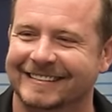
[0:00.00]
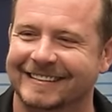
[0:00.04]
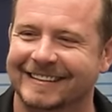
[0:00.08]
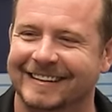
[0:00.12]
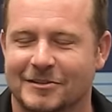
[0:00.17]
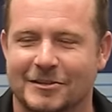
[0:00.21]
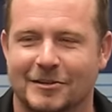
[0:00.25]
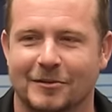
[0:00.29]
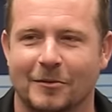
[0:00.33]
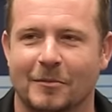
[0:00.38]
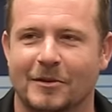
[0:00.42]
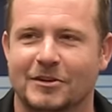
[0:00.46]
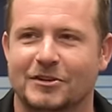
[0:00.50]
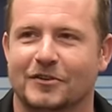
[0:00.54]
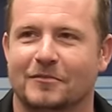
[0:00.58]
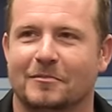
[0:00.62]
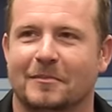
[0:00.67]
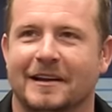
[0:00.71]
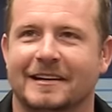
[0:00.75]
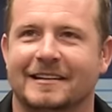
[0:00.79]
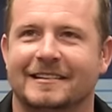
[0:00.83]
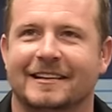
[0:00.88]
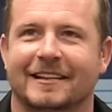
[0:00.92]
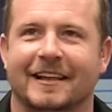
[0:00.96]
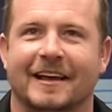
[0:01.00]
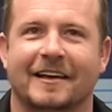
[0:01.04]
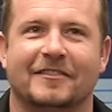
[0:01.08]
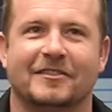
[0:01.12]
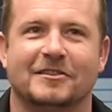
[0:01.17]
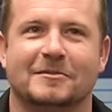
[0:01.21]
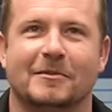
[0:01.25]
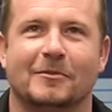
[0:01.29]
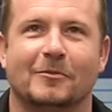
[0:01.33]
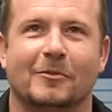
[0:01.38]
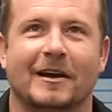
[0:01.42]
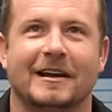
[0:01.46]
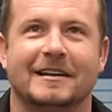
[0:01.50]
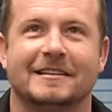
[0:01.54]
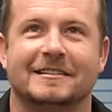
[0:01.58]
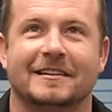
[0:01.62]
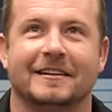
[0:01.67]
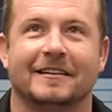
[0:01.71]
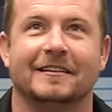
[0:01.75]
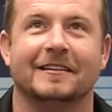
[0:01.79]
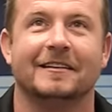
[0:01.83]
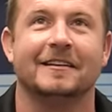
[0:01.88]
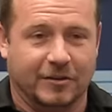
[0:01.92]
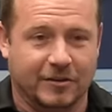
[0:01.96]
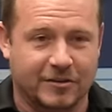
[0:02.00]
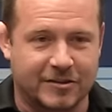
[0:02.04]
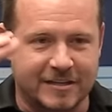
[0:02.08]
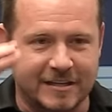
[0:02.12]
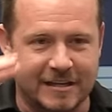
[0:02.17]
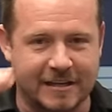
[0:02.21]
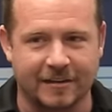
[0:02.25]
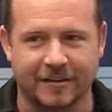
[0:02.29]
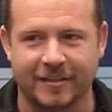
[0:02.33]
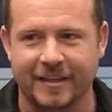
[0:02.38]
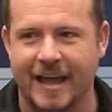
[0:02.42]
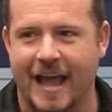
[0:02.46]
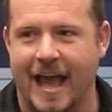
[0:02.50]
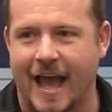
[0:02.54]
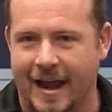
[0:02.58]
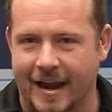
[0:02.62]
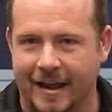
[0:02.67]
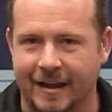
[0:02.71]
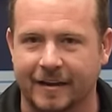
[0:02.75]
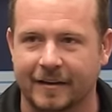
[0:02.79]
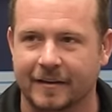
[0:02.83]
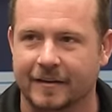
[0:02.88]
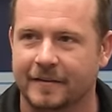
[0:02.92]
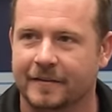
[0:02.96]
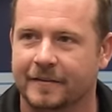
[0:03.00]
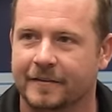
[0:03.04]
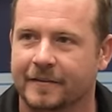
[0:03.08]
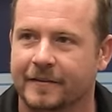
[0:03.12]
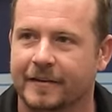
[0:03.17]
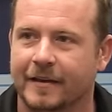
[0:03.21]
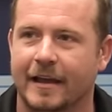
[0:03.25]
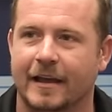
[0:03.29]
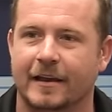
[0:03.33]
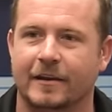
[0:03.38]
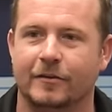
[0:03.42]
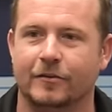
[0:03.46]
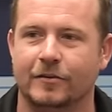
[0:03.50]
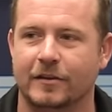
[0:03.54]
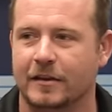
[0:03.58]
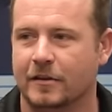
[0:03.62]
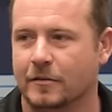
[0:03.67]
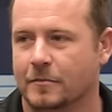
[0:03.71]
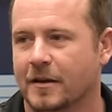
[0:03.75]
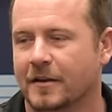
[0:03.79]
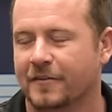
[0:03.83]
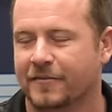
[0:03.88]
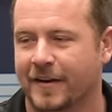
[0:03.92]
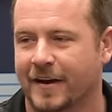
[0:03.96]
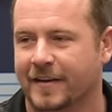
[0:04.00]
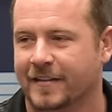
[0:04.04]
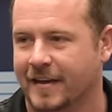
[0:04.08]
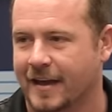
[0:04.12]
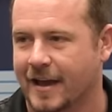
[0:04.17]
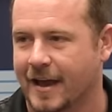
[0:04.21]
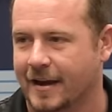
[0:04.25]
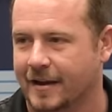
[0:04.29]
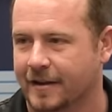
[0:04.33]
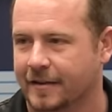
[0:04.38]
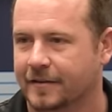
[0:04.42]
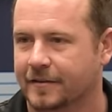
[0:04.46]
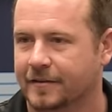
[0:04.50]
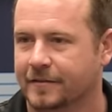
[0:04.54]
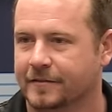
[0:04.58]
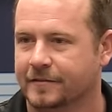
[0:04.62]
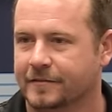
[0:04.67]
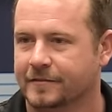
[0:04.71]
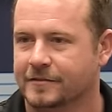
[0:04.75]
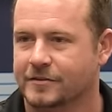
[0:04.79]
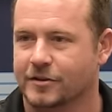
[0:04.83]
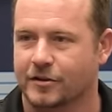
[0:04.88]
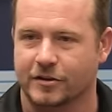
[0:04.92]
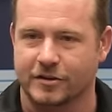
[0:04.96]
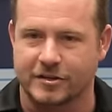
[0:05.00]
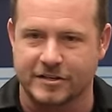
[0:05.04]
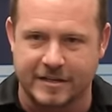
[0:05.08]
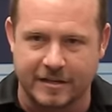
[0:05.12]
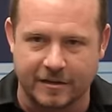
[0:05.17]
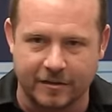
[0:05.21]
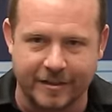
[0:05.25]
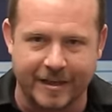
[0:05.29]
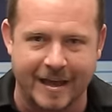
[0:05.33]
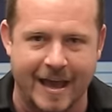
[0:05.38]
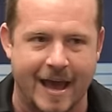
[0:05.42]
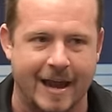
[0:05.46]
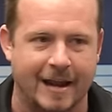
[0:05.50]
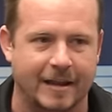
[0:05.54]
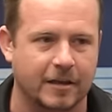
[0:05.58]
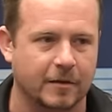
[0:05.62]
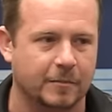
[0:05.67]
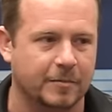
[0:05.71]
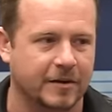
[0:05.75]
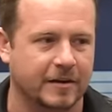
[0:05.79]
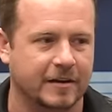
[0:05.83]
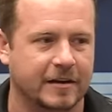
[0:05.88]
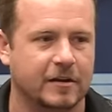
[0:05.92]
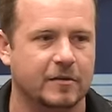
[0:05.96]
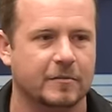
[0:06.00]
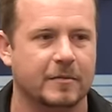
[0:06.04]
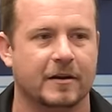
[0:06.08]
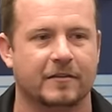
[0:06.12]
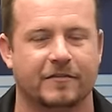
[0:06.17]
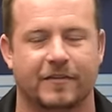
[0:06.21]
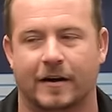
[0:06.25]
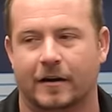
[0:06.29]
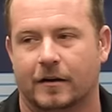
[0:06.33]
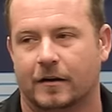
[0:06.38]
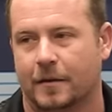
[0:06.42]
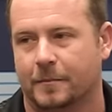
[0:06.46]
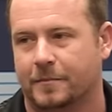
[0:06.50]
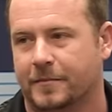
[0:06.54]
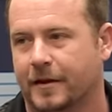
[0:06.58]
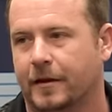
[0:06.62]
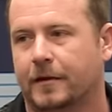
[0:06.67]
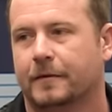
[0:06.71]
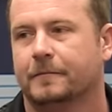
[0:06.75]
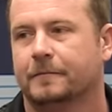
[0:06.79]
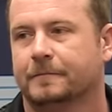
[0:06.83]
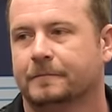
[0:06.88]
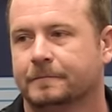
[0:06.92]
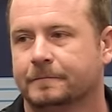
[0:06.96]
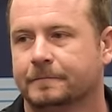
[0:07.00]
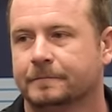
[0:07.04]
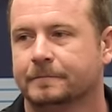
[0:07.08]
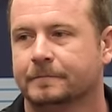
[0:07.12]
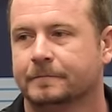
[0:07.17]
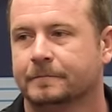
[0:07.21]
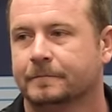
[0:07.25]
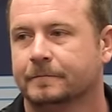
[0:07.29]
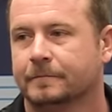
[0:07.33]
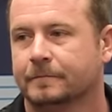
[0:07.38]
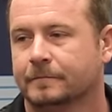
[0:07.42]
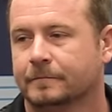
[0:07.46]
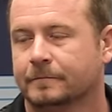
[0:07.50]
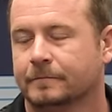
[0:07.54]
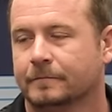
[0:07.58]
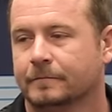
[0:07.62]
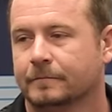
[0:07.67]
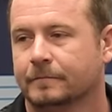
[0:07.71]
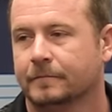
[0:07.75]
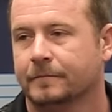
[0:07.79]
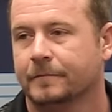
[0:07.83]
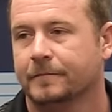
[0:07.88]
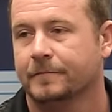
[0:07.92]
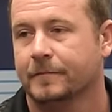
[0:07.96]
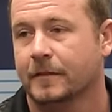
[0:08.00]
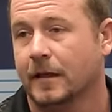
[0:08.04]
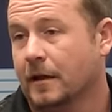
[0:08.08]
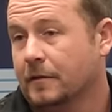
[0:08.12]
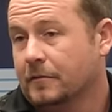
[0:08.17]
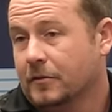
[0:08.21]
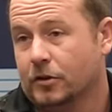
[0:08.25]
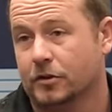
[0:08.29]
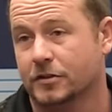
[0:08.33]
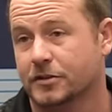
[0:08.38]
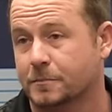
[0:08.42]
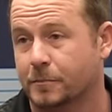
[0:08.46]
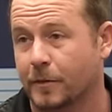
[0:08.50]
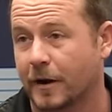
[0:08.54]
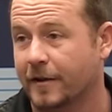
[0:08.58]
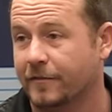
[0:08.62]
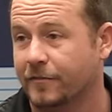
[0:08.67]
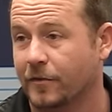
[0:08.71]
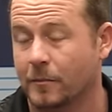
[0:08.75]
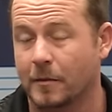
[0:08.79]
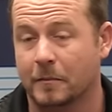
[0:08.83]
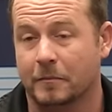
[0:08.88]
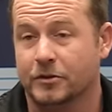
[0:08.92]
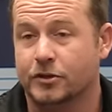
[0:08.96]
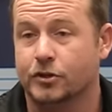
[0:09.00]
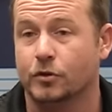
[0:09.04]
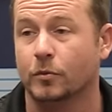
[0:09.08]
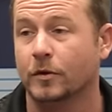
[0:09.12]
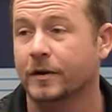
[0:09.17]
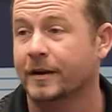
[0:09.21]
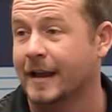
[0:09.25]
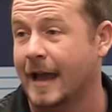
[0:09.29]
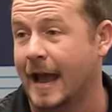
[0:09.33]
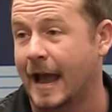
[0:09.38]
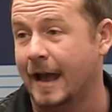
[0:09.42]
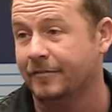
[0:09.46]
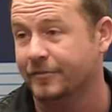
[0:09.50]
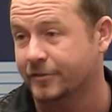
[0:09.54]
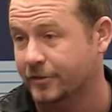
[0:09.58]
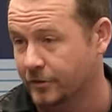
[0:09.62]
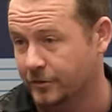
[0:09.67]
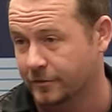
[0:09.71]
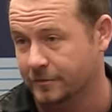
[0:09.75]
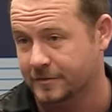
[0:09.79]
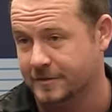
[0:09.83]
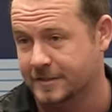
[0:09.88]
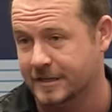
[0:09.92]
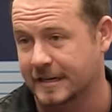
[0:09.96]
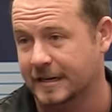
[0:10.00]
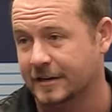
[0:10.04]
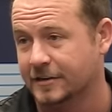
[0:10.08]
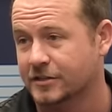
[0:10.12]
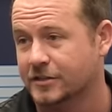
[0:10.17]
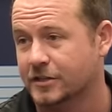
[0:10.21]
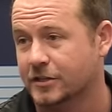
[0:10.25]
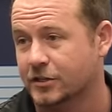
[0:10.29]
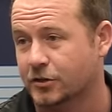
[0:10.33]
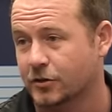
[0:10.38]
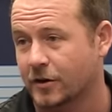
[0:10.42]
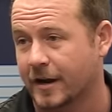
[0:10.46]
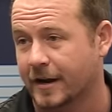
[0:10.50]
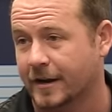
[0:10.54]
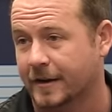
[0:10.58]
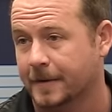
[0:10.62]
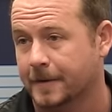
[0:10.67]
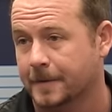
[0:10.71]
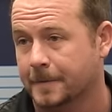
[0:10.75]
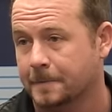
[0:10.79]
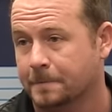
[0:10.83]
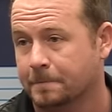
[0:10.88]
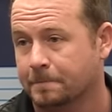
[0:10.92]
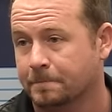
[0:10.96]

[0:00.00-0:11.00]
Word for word: so much of my life has been wasted. You seal the attic and you dehumidify the attic. So you seal the attic, you put a dehumidifier up there. Yeah, you can spray foam it, but you wouldn't have to. See, here's the trick.